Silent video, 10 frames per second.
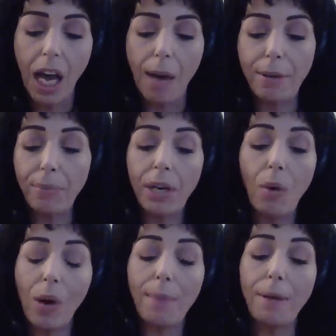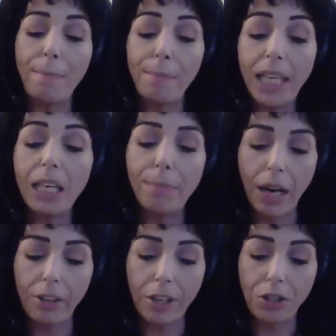I mean, we don't want to be mean
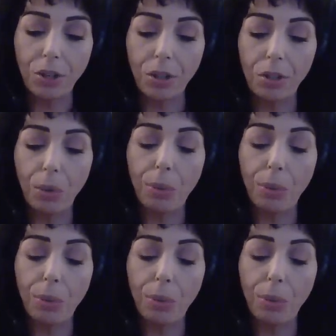about our truth.